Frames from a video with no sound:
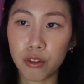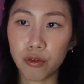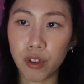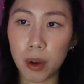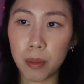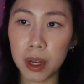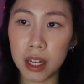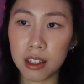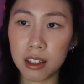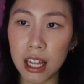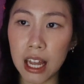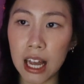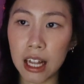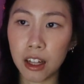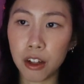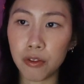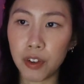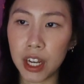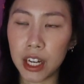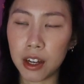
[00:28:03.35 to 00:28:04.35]
from his
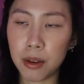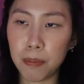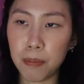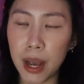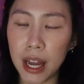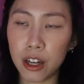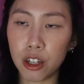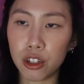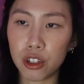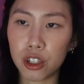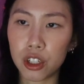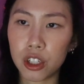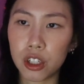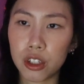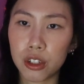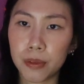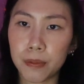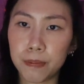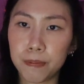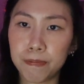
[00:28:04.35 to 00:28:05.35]
elevated bench.